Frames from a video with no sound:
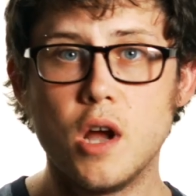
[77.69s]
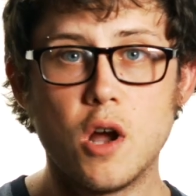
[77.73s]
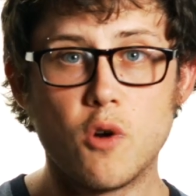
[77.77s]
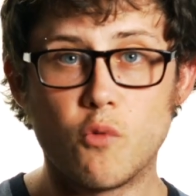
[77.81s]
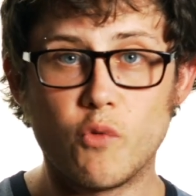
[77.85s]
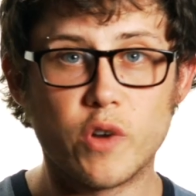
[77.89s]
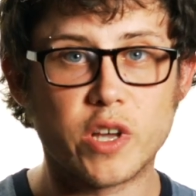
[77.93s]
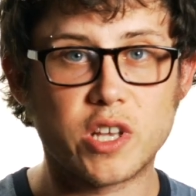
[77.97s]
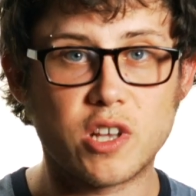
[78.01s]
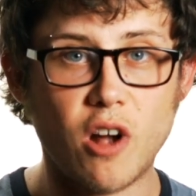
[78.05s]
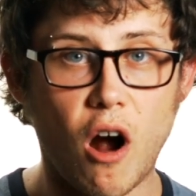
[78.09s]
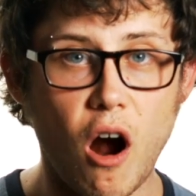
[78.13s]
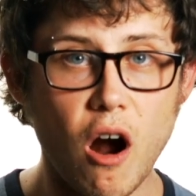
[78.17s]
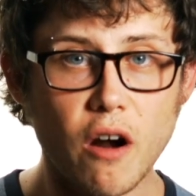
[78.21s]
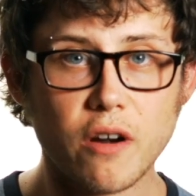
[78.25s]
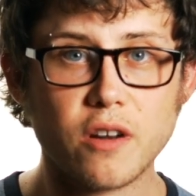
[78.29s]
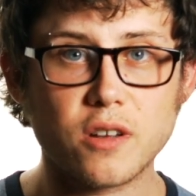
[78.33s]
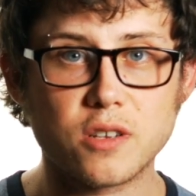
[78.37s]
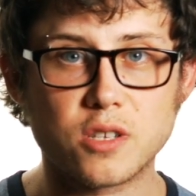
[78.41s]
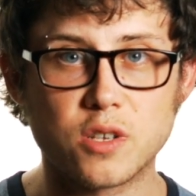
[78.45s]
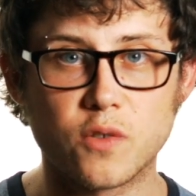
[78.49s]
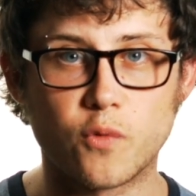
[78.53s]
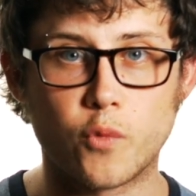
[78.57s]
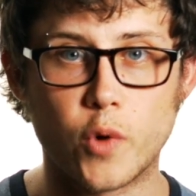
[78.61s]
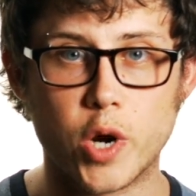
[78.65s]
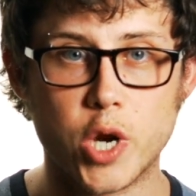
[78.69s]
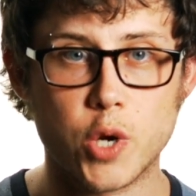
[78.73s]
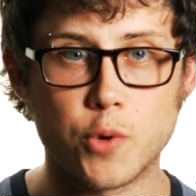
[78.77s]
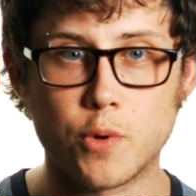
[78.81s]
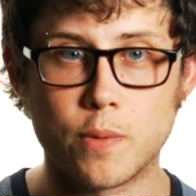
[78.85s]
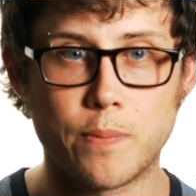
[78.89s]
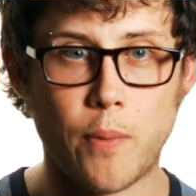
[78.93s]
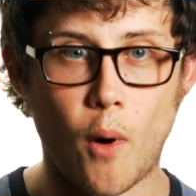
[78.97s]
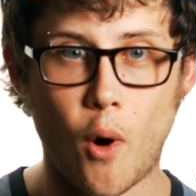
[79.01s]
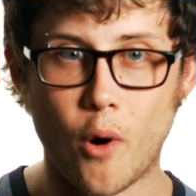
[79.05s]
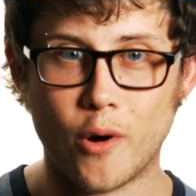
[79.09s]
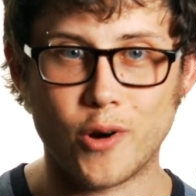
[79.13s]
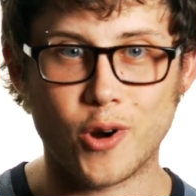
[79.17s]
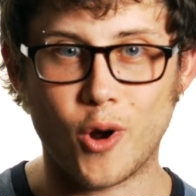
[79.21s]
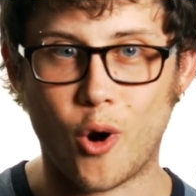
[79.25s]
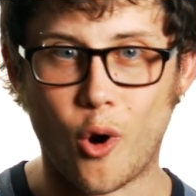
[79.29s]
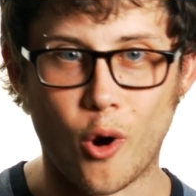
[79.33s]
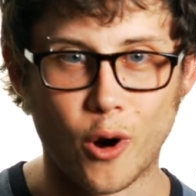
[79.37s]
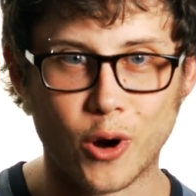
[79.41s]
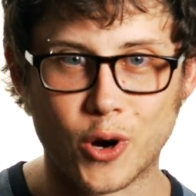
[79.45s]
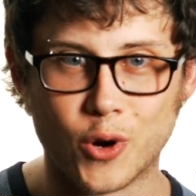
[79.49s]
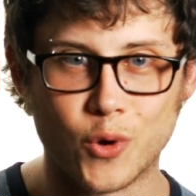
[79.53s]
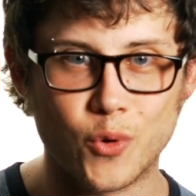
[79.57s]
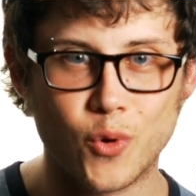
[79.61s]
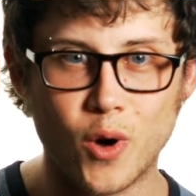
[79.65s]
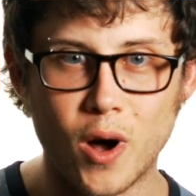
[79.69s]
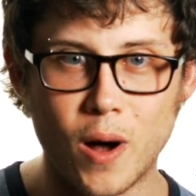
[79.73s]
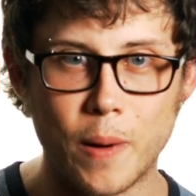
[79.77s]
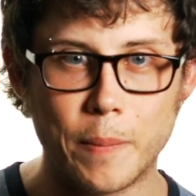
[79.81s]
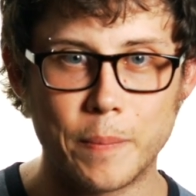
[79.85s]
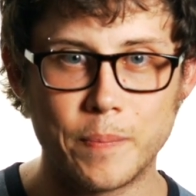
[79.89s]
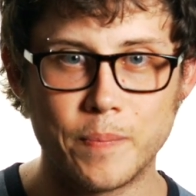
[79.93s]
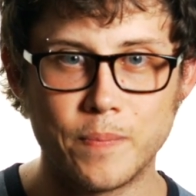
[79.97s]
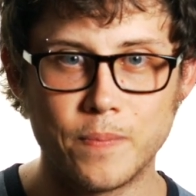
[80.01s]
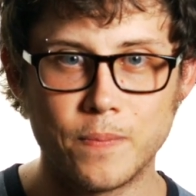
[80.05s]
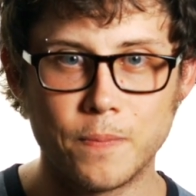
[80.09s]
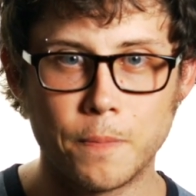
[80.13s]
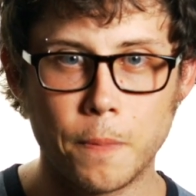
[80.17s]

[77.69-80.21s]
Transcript: regardless of where you were born or grew up.